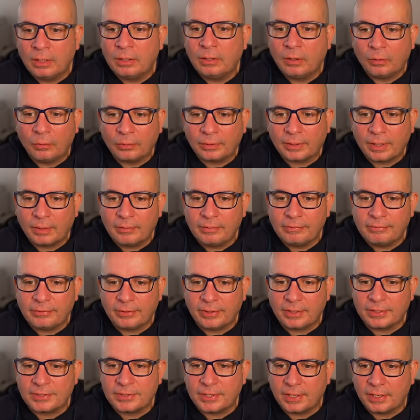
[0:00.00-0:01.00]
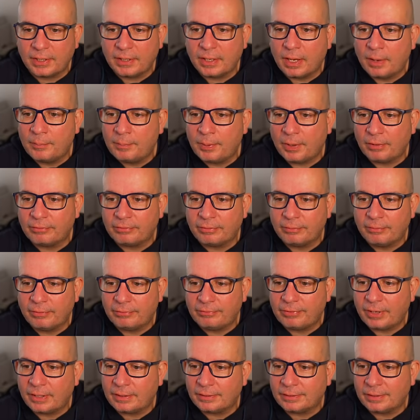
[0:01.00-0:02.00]
lot going for this thing, apart from the
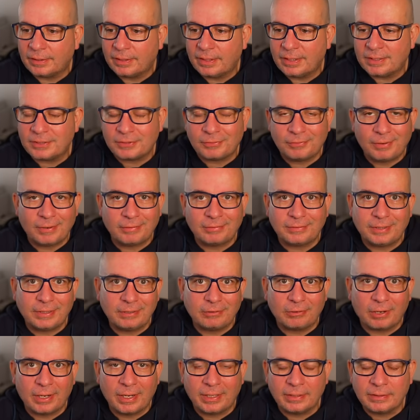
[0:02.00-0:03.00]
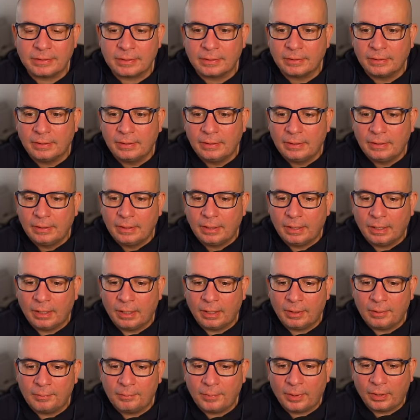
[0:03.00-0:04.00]
fact that it's 50 grand.
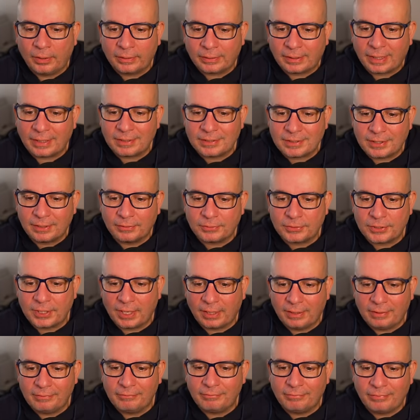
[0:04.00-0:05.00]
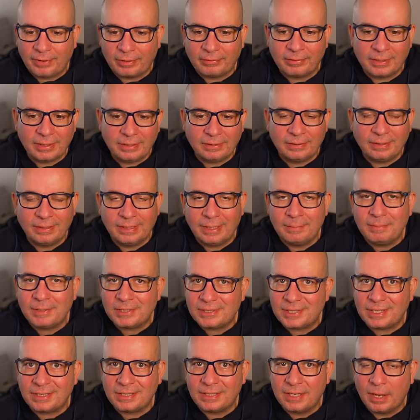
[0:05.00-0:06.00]
I guess they'll sell in very
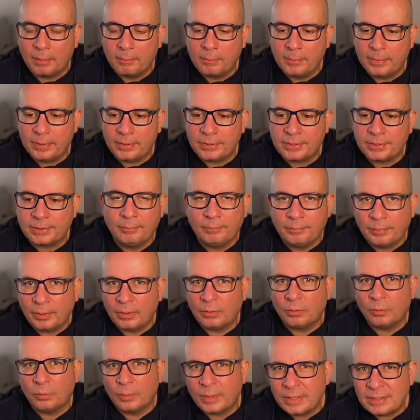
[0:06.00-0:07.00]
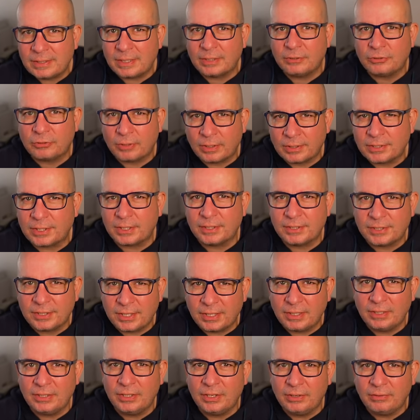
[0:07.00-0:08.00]
limited numbers, but always interesting to
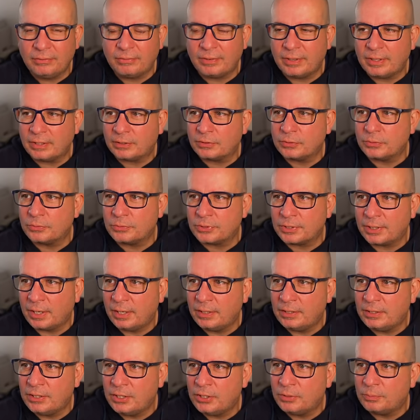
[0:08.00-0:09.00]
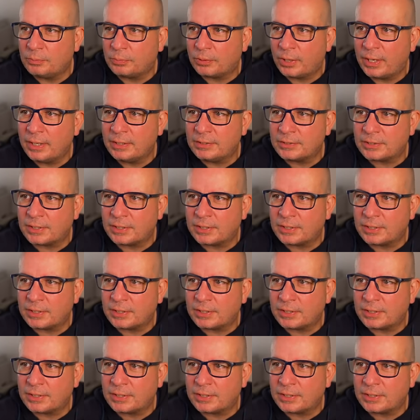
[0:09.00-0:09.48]
see new vehicles and new brands